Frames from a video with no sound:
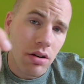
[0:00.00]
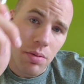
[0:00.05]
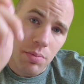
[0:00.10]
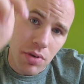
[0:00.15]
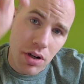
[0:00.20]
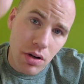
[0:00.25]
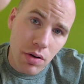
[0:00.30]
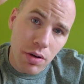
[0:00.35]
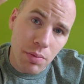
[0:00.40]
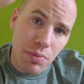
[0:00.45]
I'm
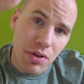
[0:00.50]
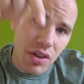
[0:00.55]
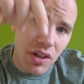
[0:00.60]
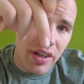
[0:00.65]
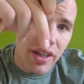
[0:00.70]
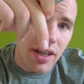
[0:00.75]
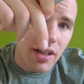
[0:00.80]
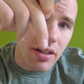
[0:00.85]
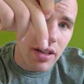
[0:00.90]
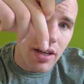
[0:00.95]
gonna go ahead and put the
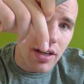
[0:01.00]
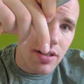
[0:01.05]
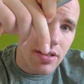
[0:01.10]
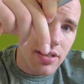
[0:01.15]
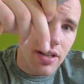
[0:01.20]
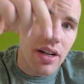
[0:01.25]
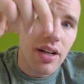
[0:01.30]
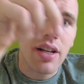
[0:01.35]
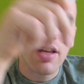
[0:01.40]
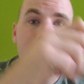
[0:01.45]
link, like I
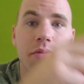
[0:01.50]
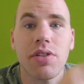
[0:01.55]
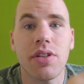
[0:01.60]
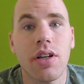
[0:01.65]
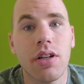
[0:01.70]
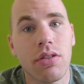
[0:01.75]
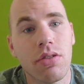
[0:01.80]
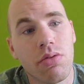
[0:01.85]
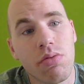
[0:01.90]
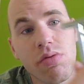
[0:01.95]
said, on
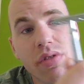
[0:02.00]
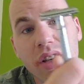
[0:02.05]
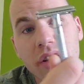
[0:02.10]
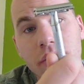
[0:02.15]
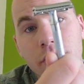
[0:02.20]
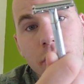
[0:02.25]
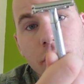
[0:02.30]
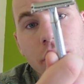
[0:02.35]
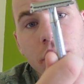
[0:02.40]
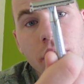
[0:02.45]
Amazon to
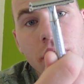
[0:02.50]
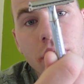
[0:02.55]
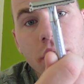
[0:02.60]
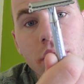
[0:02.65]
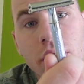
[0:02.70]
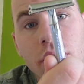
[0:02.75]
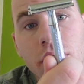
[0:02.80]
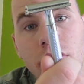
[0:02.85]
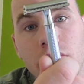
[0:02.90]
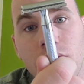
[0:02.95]
this
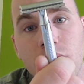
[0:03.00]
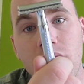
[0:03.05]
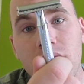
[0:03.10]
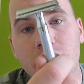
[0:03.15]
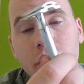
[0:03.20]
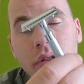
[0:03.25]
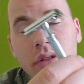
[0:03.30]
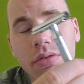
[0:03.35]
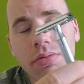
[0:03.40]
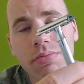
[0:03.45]
Merkur
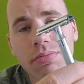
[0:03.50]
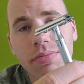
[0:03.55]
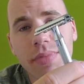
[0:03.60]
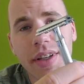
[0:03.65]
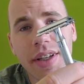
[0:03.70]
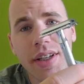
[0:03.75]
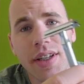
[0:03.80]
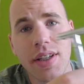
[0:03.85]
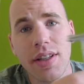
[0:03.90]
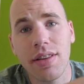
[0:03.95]
razor,
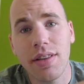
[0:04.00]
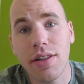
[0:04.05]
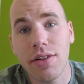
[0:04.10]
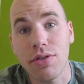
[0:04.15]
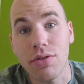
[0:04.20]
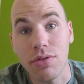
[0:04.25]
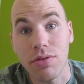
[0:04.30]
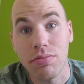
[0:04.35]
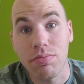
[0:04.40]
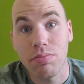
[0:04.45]
and then
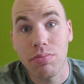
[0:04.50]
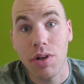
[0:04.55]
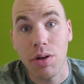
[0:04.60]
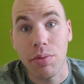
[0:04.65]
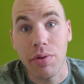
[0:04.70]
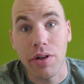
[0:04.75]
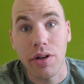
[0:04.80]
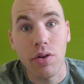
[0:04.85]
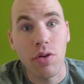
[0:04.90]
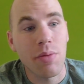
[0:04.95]
you'll be
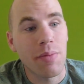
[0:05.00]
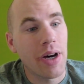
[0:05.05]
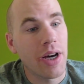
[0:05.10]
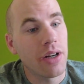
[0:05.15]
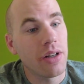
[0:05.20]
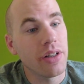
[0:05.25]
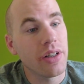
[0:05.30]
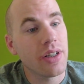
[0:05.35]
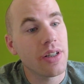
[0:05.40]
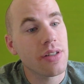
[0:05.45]
able to know what
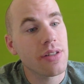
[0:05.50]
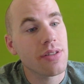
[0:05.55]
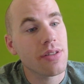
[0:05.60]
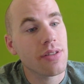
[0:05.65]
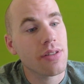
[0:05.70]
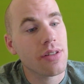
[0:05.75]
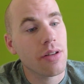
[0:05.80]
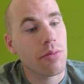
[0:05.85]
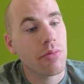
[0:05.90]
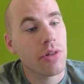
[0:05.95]
model it is,
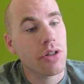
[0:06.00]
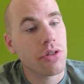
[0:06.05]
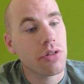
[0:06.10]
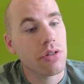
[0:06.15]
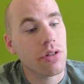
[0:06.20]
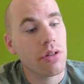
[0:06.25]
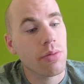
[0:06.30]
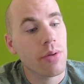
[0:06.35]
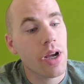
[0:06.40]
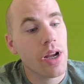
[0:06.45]
since I'm not
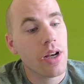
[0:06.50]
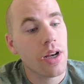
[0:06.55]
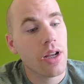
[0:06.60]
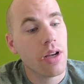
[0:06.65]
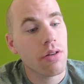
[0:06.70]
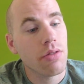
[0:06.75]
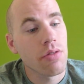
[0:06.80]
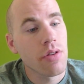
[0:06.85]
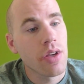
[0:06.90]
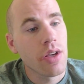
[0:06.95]
sure right
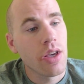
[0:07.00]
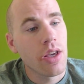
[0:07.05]
now.